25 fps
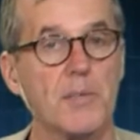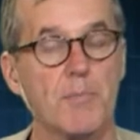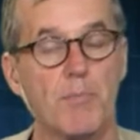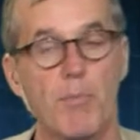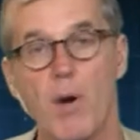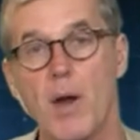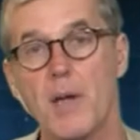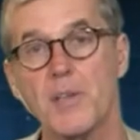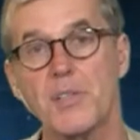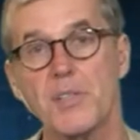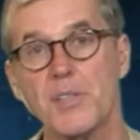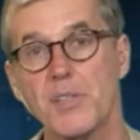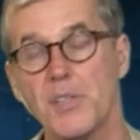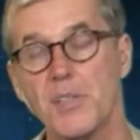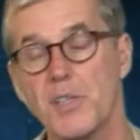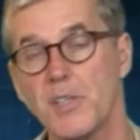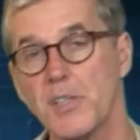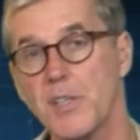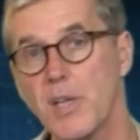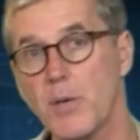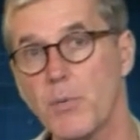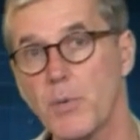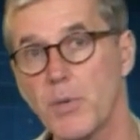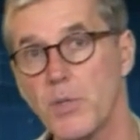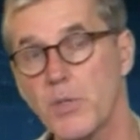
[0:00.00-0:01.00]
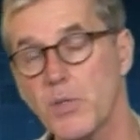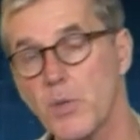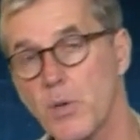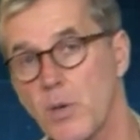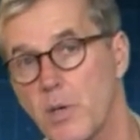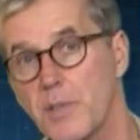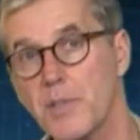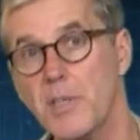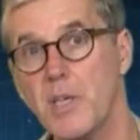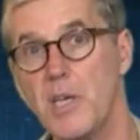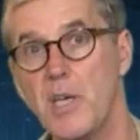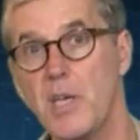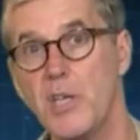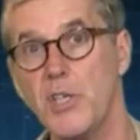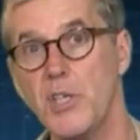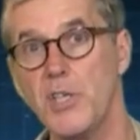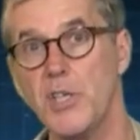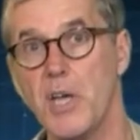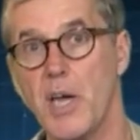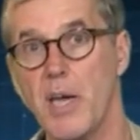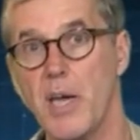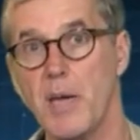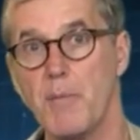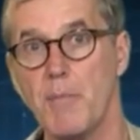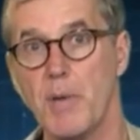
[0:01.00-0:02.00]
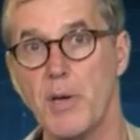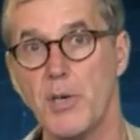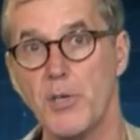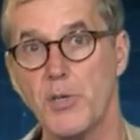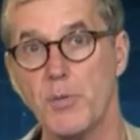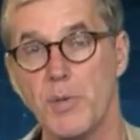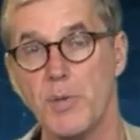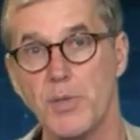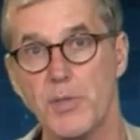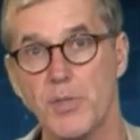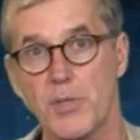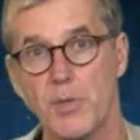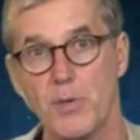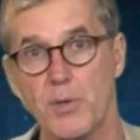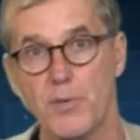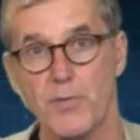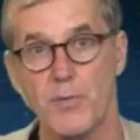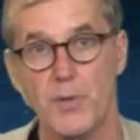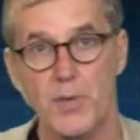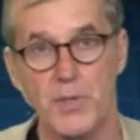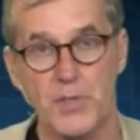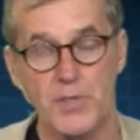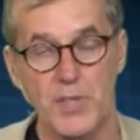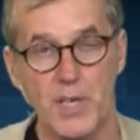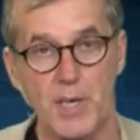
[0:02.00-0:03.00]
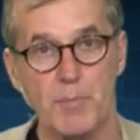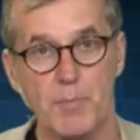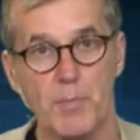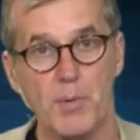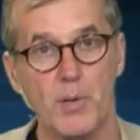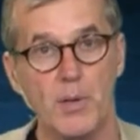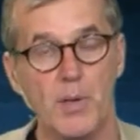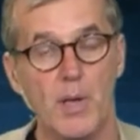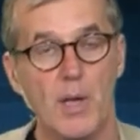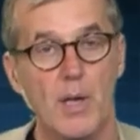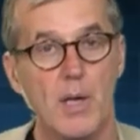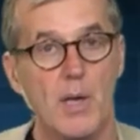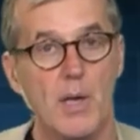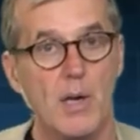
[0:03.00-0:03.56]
processes that we saw in TGA measurements. So, for example,